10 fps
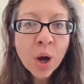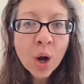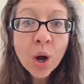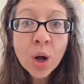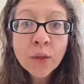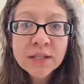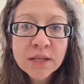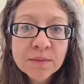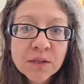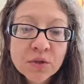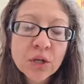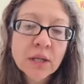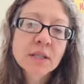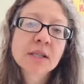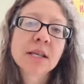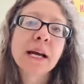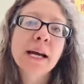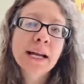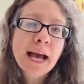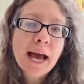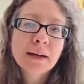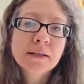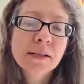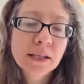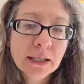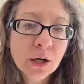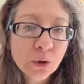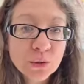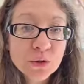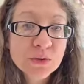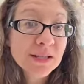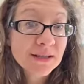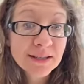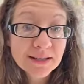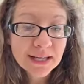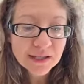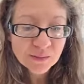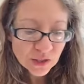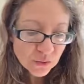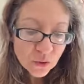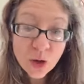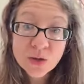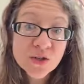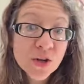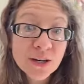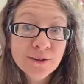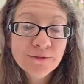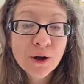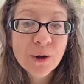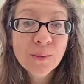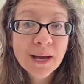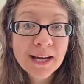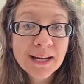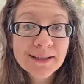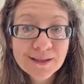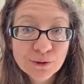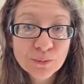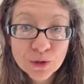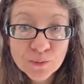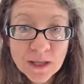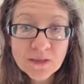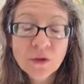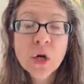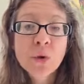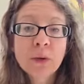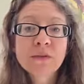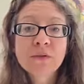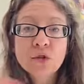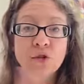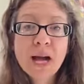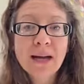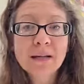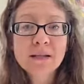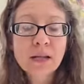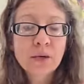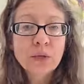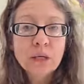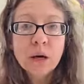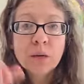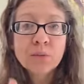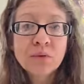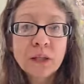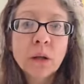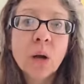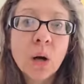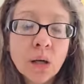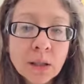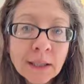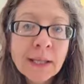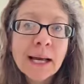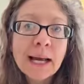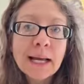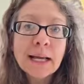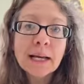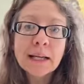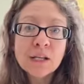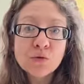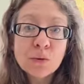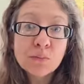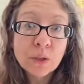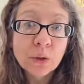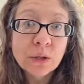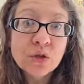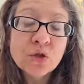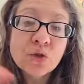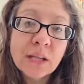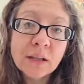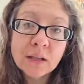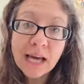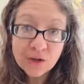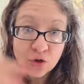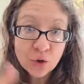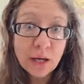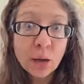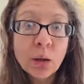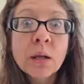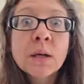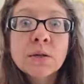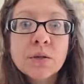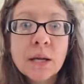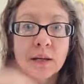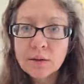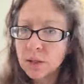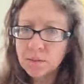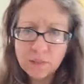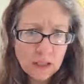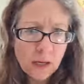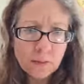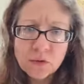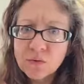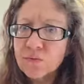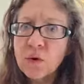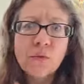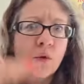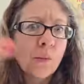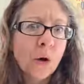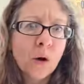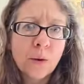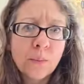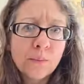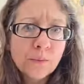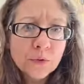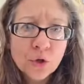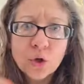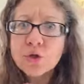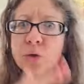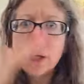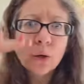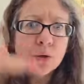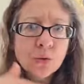all the tips and tricks and hacks that can help you see success, because we're all starting from a different perspective. We have different tracks that we are moving along, and as we build and strengthen that trail, and it becomes from a dirt trail